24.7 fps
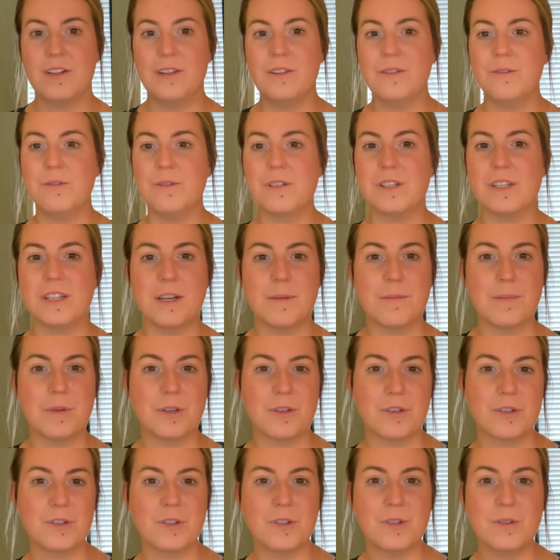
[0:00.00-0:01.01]
Loosen up
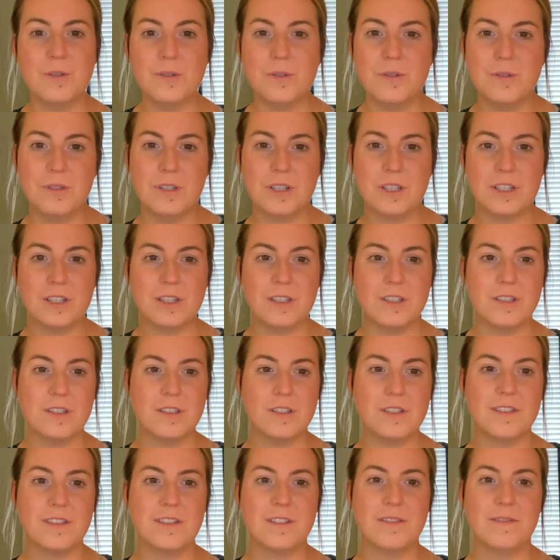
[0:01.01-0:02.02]
your
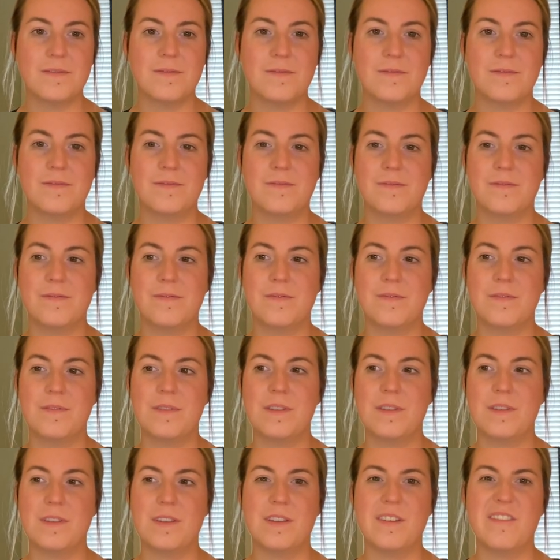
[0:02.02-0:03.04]
shoulders.
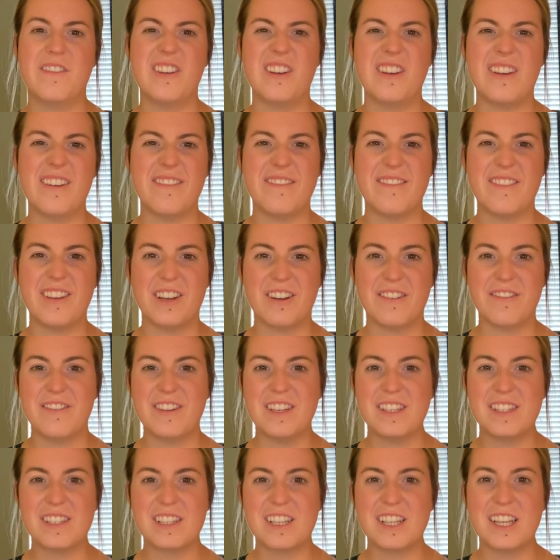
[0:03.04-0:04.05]
If you have your
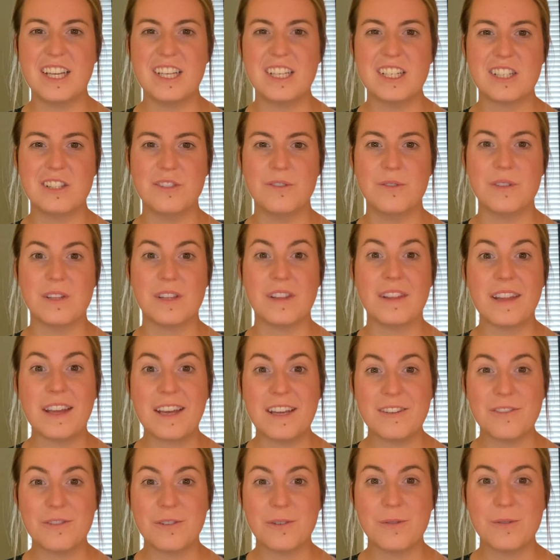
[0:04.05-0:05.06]
fists clenched, loosen
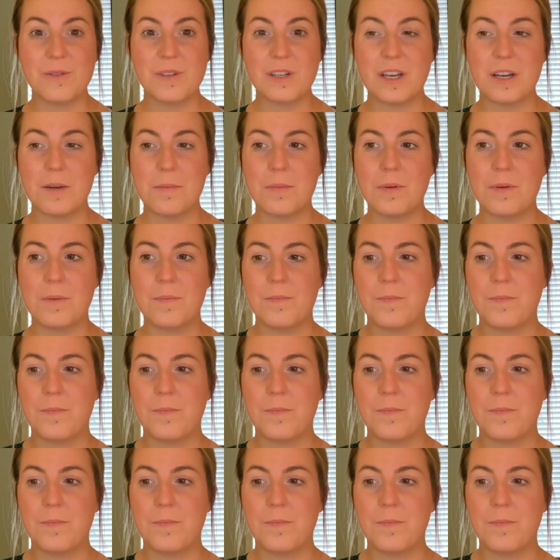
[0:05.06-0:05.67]
those up.